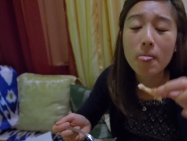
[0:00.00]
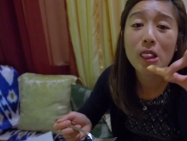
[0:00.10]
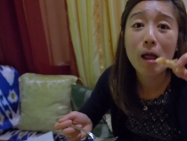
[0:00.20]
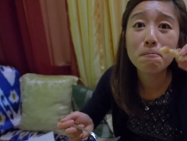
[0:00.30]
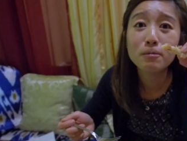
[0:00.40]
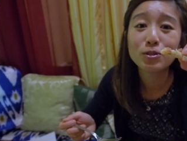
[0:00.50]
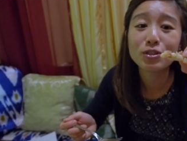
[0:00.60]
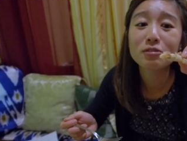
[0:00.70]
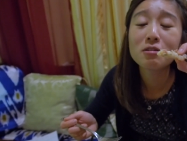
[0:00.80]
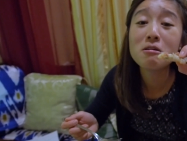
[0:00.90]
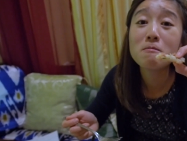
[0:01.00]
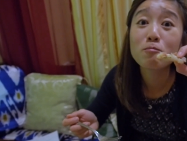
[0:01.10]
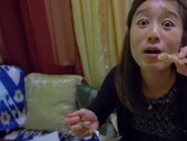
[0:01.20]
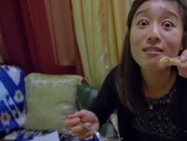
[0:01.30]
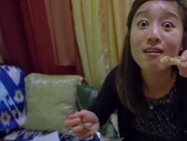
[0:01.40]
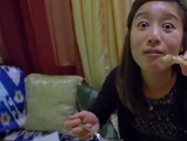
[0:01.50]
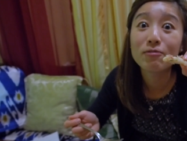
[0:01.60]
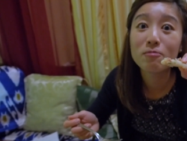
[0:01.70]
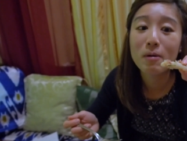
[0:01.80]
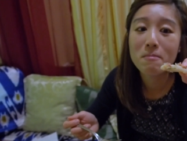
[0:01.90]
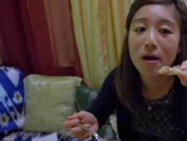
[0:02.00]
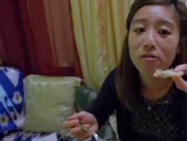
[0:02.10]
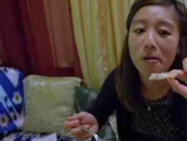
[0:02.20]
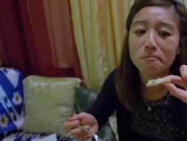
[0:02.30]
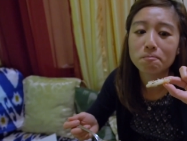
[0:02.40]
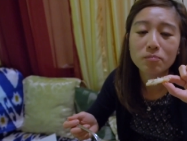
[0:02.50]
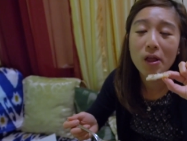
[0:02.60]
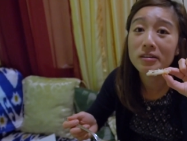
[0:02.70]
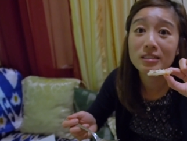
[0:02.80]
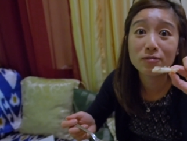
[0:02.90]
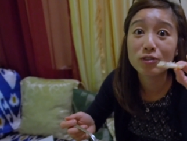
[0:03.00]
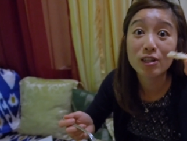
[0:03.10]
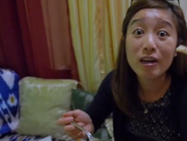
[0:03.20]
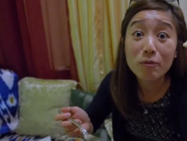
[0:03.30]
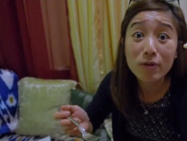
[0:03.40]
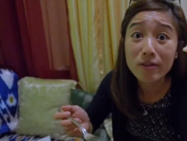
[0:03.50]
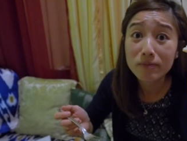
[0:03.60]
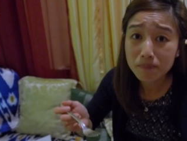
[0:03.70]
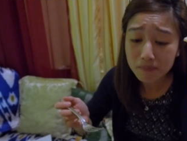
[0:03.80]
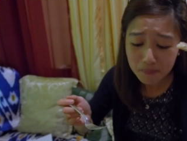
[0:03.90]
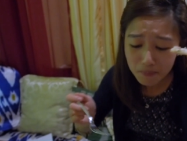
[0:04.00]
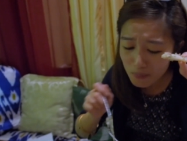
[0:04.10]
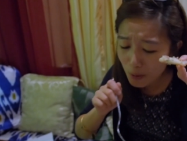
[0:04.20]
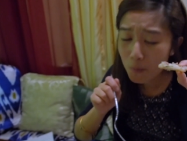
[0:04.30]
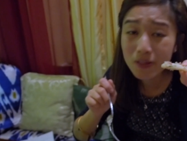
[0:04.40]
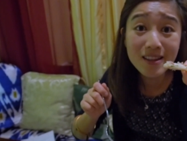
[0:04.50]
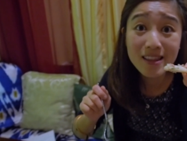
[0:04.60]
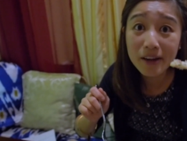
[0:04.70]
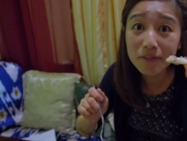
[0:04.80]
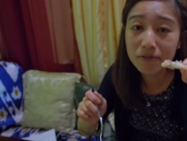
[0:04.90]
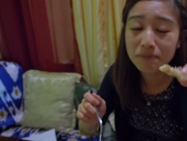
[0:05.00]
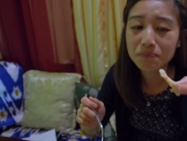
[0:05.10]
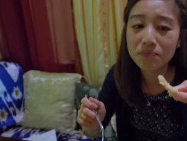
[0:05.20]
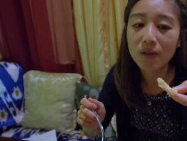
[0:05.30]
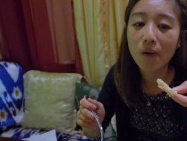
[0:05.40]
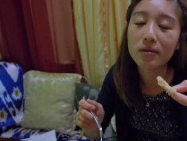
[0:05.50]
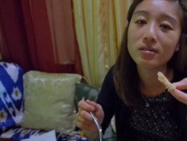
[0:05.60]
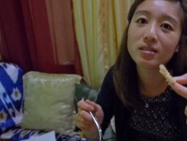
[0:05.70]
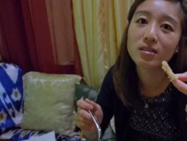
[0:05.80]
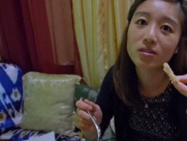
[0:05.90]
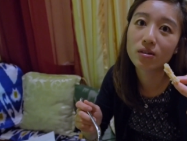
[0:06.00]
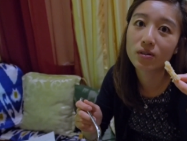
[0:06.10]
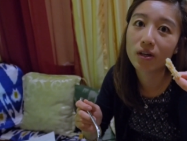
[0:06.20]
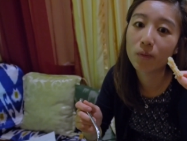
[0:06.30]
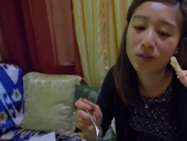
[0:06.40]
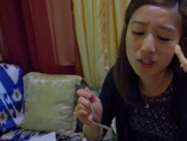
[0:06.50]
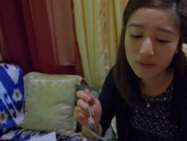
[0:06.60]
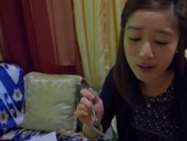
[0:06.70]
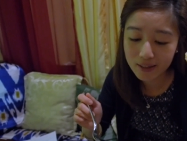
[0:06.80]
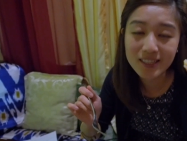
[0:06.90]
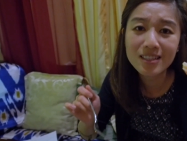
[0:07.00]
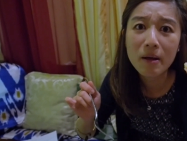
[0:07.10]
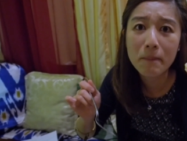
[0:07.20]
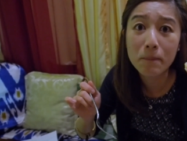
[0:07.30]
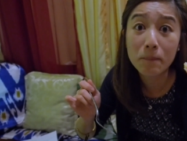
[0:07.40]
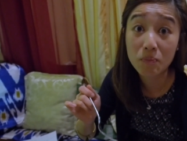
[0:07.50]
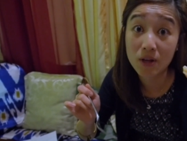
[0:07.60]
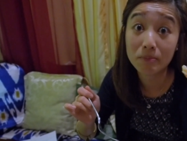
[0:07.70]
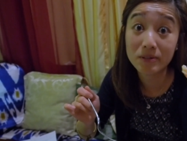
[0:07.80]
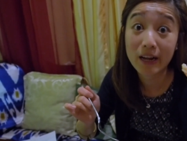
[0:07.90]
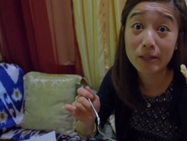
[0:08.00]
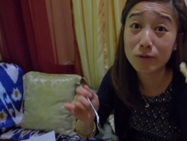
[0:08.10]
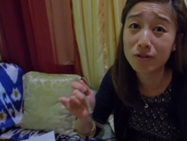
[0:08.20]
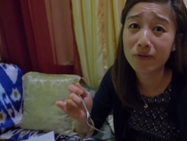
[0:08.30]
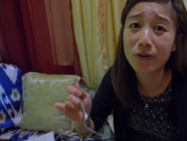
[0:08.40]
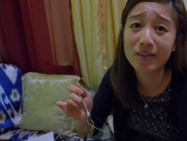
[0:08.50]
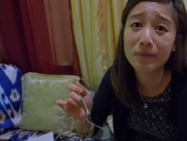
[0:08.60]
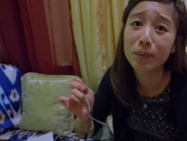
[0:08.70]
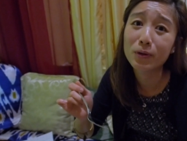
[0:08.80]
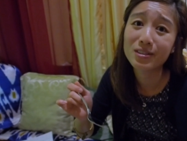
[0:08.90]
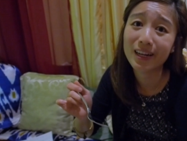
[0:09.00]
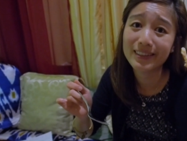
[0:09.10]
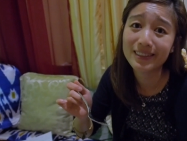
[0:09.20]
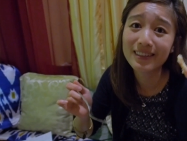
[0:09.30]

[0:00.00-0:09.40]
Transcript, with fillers: The lamb just came right off my mouth. I didn't have to cut with a with a knife. Oh, this is so good. We should have gotten, this is a cup size, we should have gotten a bowl size.